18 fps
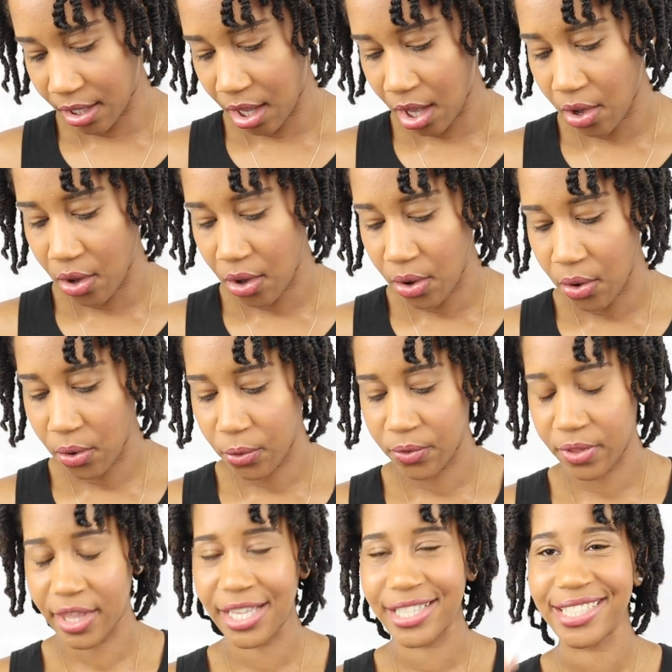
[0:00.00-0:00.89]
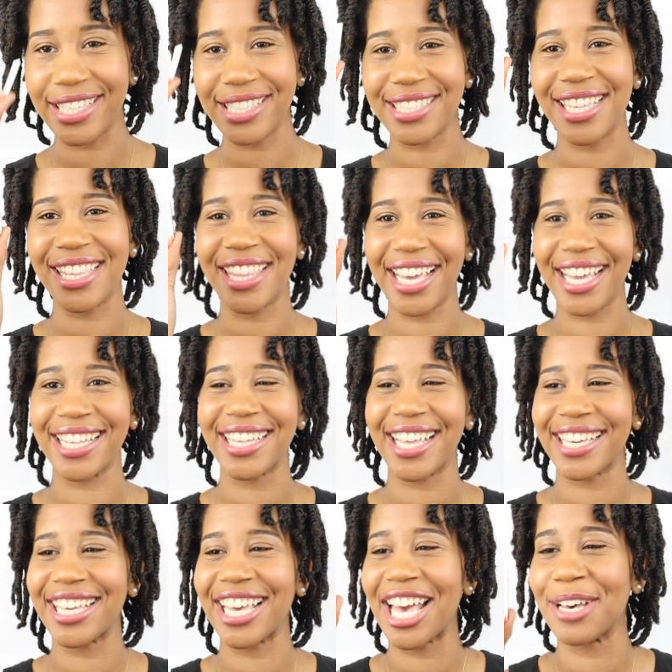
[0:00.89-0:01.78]
Oh, this is the thing
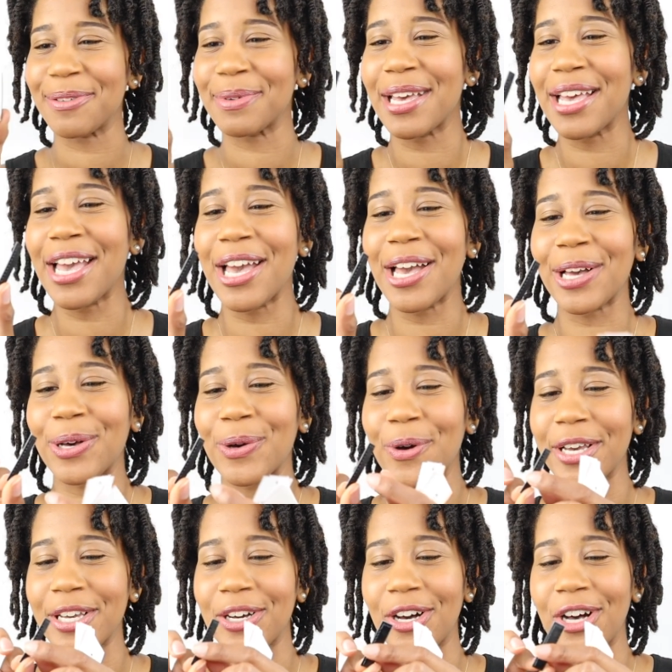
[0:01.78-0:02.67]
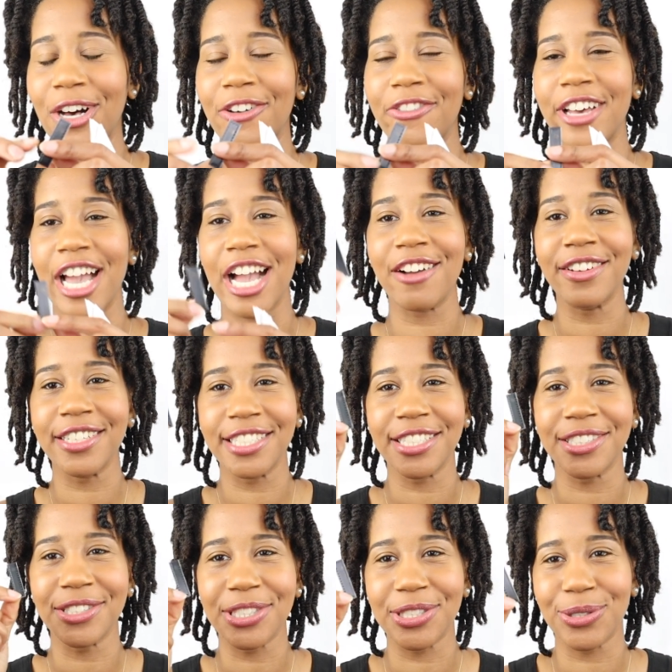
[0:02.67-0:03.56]
that kept going off. Every
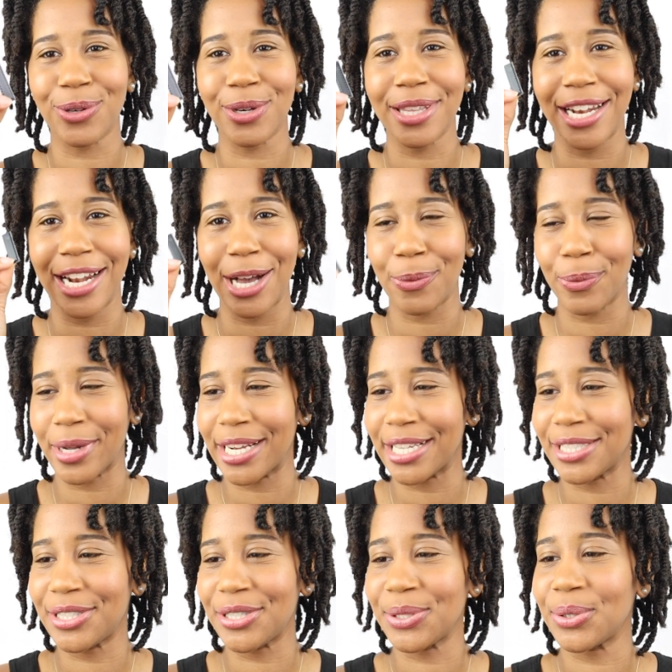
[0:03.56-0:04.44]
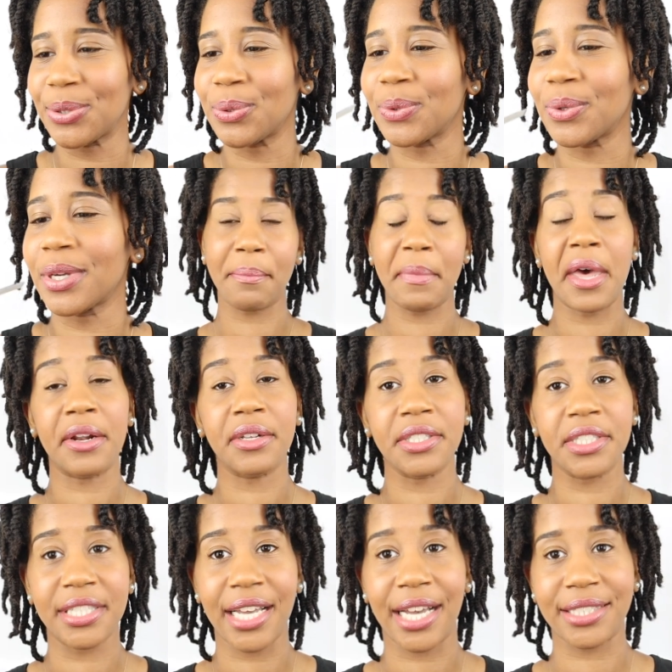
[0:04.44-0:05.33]
single store that I went into, metal
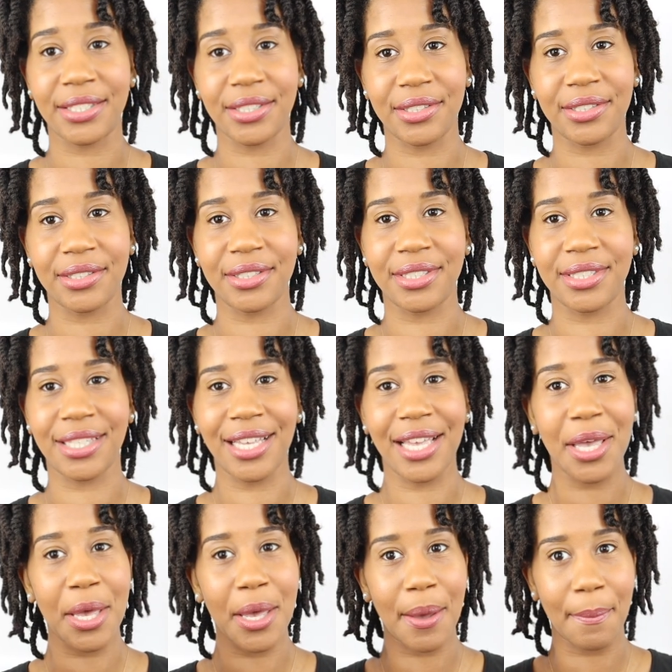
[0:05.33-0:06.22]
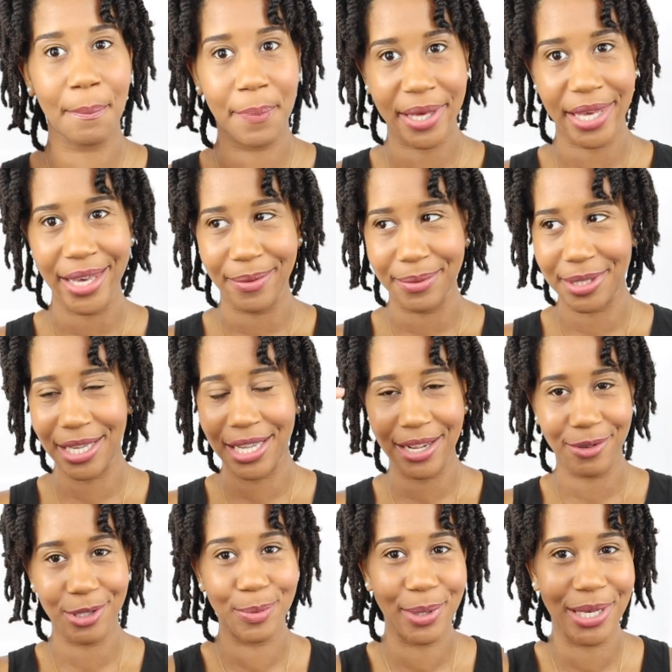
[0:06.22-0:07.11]
detectors beeped, and
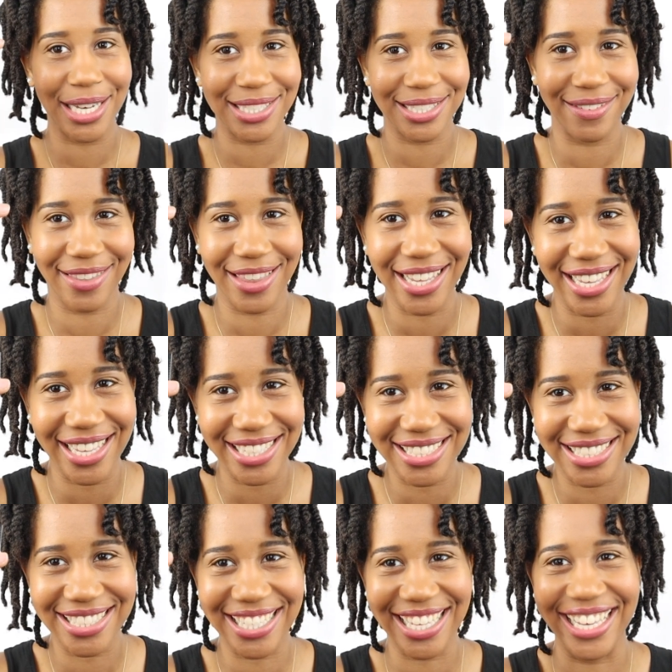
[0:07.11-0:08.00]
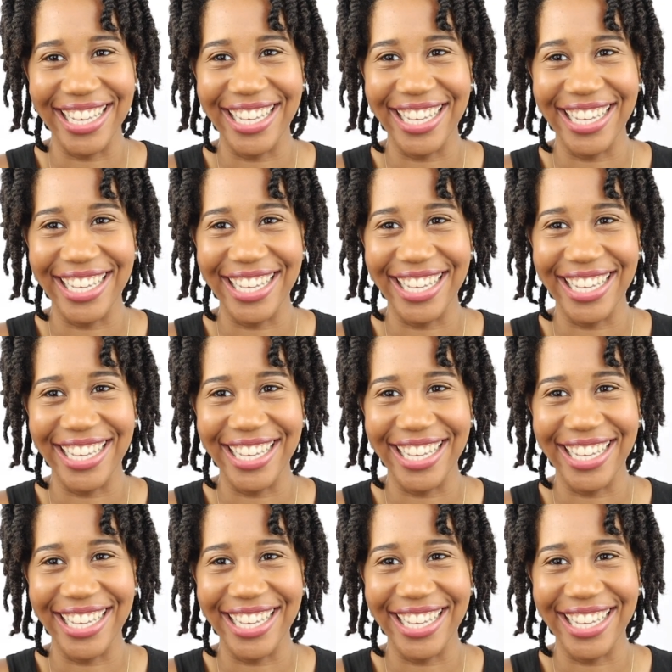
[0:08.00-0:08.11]
it was because of this.